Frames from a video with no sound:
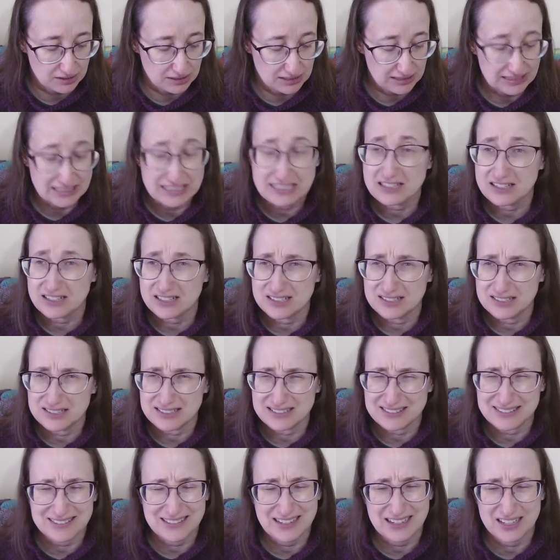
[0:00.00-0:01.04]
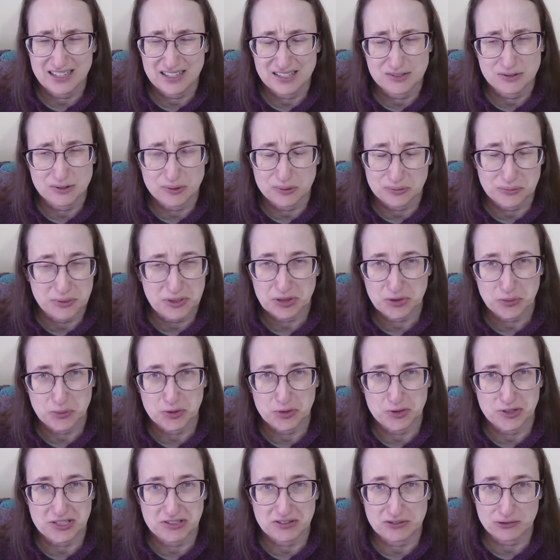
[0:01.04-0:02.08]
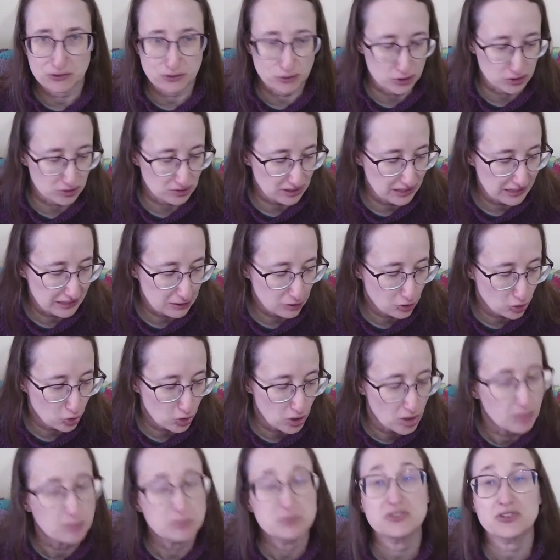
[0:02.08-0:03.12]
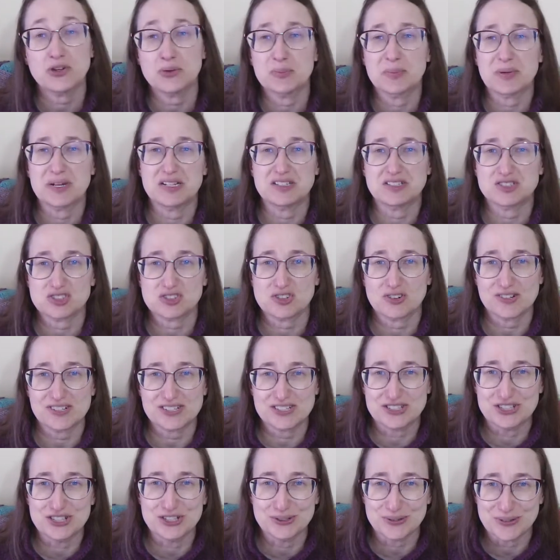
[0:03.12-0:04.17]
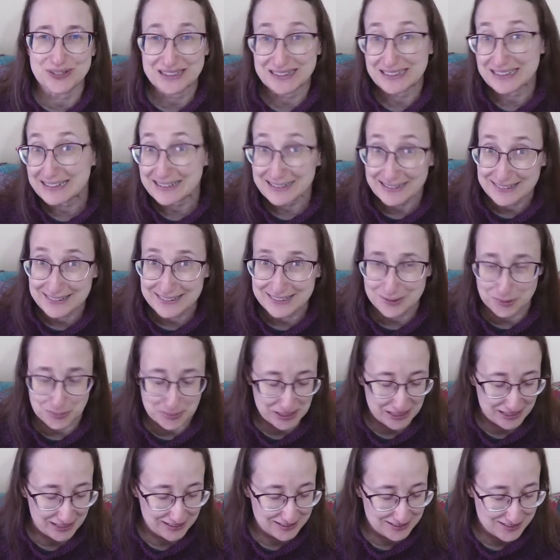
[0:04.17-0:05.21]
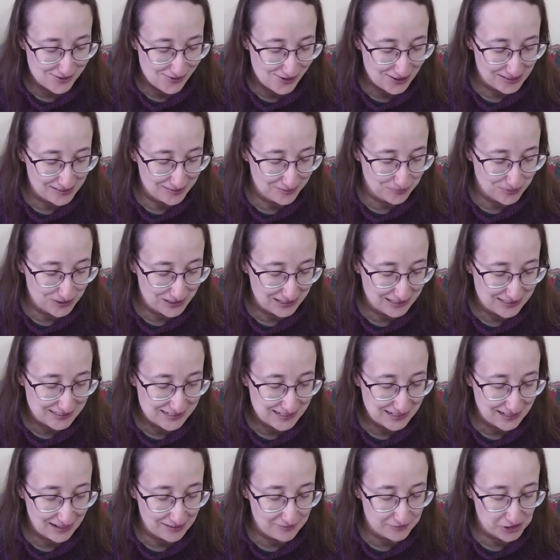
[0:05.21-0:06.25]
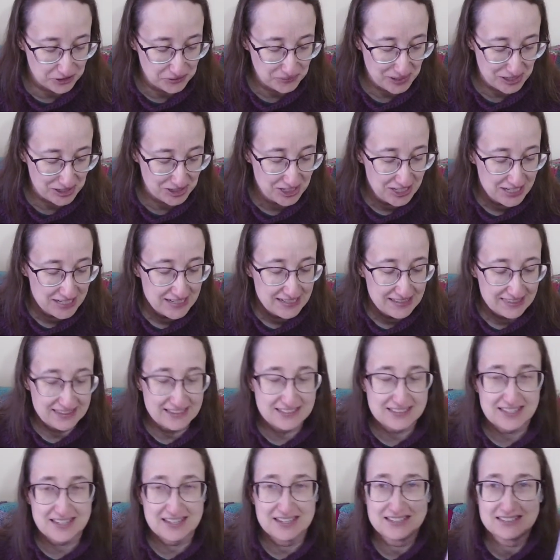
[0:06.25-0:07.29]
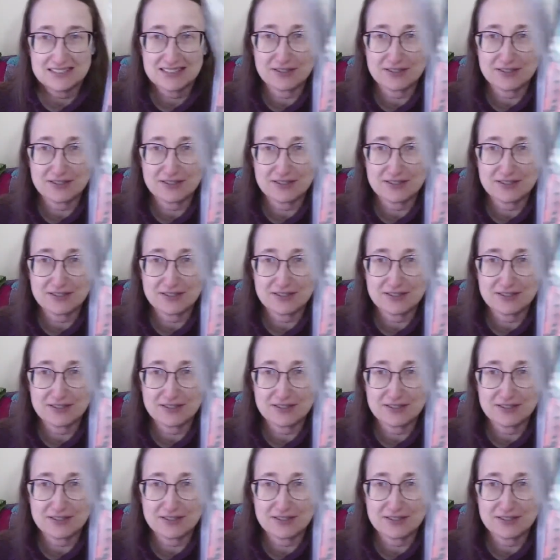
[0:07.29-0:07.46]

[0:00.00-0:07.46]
leak a little. I don't know what the word is for like crumbs, but it started to leak a little bit, and so I didn't want it to get everywhere. This is